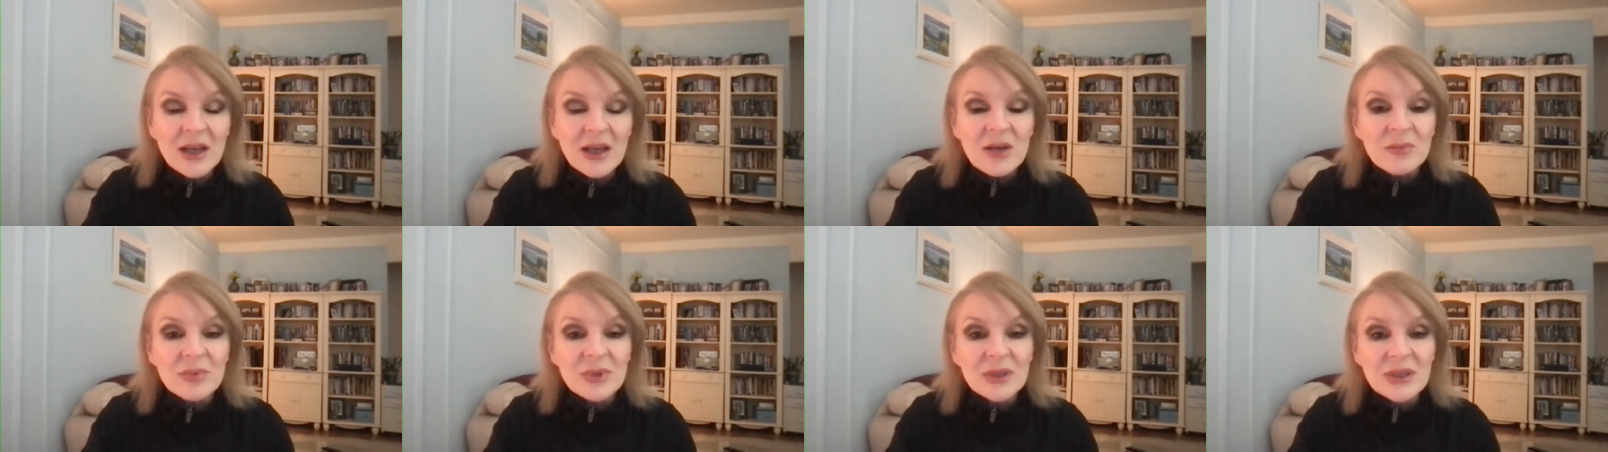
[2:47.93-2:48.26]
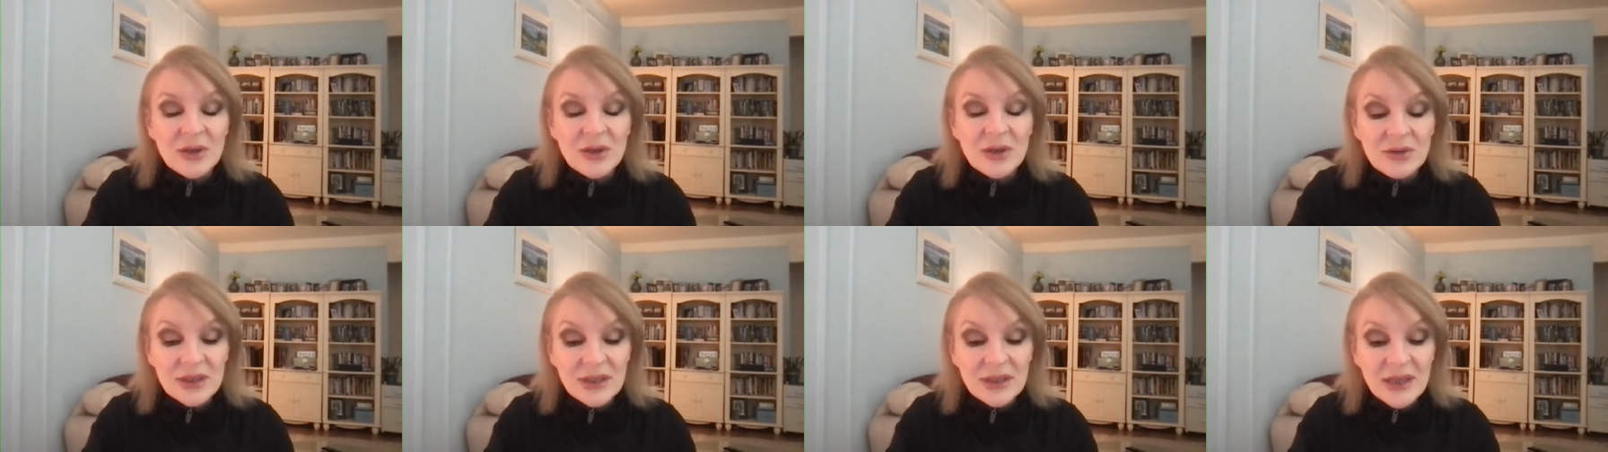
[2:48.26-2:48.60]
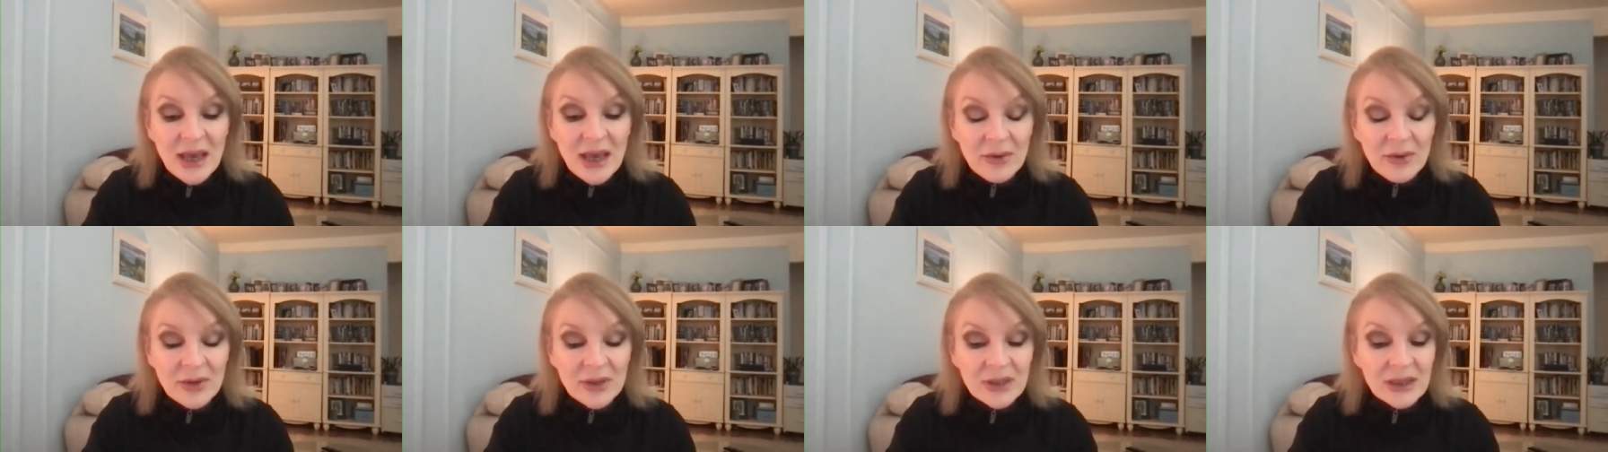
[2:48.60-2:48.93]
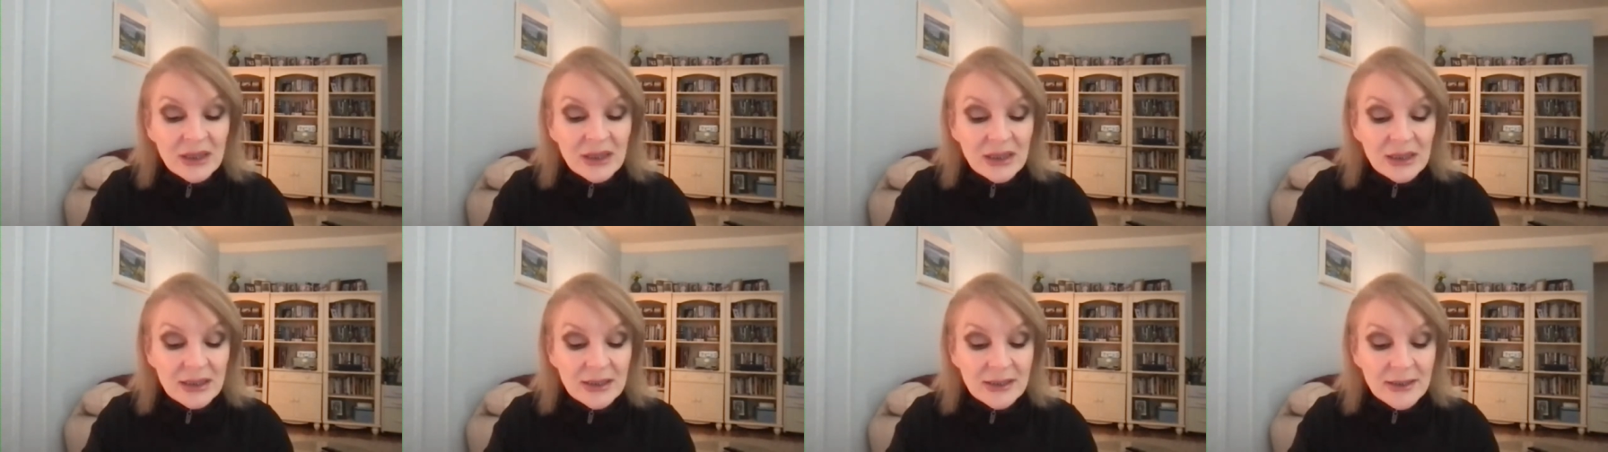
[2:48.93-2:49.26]
But so Samhain
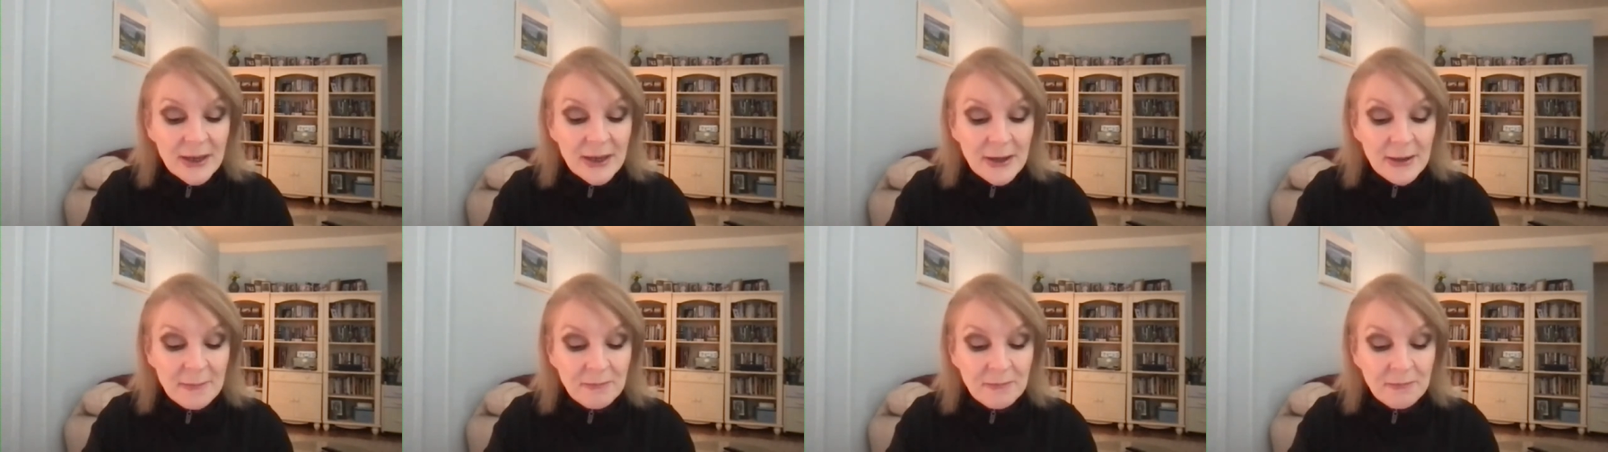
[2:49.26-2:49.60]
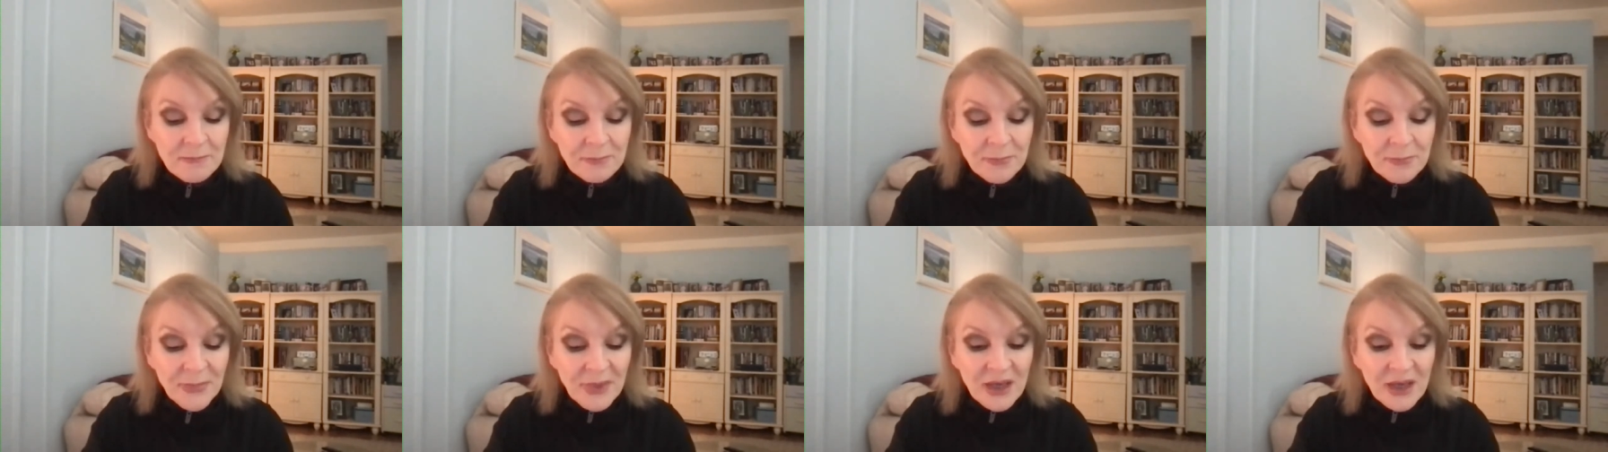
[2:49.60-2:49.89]
is, um,